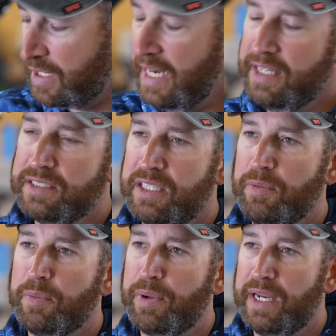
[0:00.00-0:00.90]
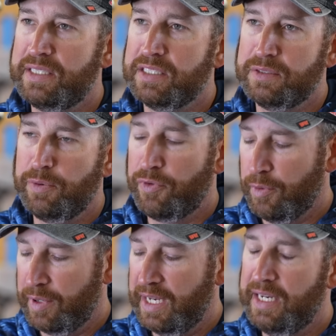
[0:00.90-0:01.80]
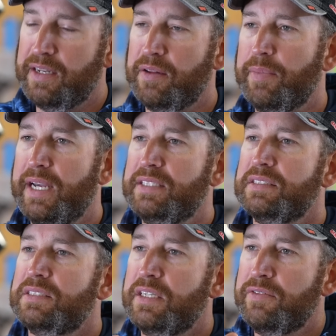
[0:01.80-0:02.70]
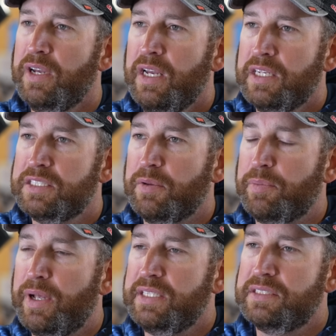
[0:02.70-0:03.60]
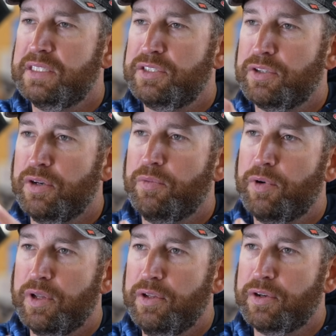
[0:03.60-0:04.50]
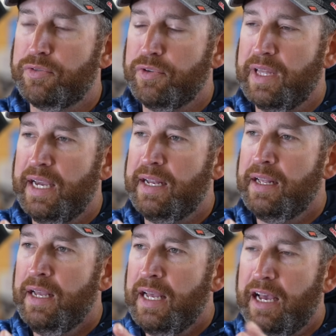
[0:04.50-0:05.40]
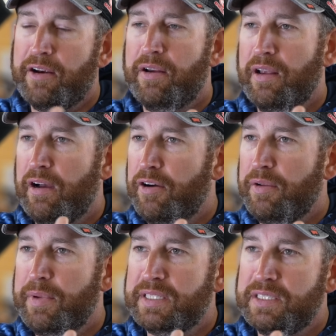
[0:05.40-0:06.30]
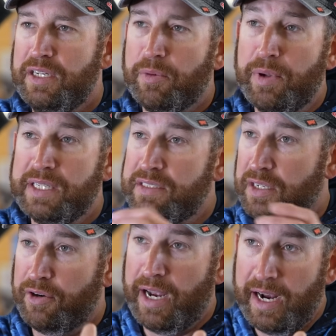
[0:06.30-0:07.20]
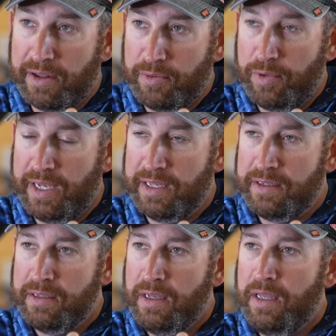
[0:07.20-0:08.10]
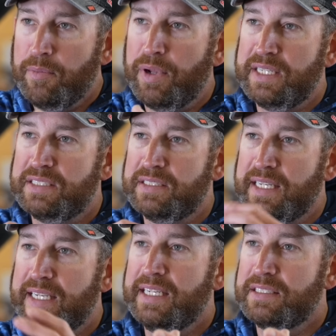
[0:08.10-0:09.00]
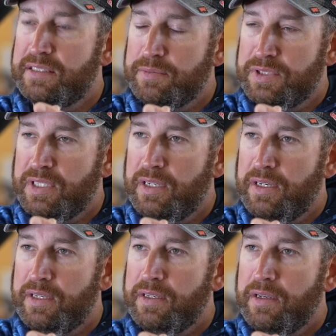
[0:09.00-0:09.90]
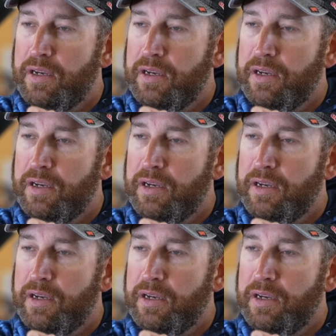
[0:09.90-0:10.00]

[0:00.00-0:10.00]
kind of some of the places, before we get into the baits and stuff, some of the places that you're going to want to look for that, I already mentioned, places that are out of the wind, places that get some sun.